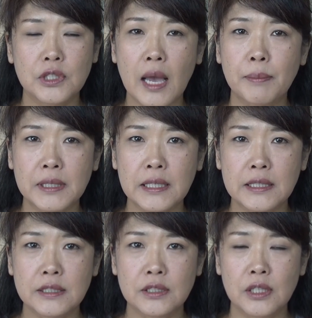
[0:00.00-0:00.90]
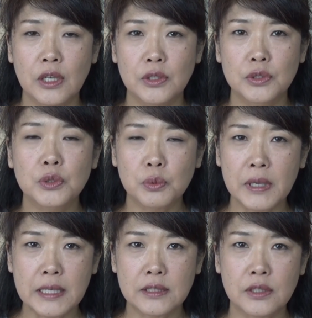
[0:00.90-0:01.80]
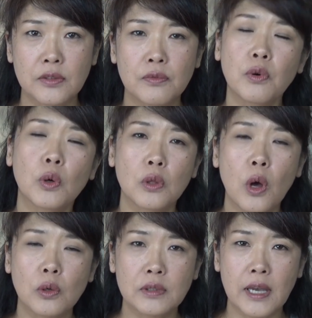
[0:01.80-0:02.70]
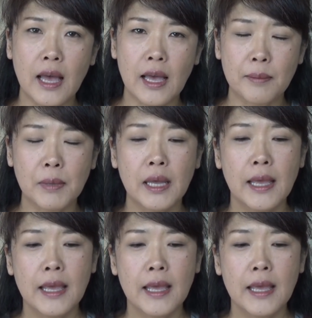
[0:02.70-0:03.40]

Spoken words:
Japanese sweets for a long time.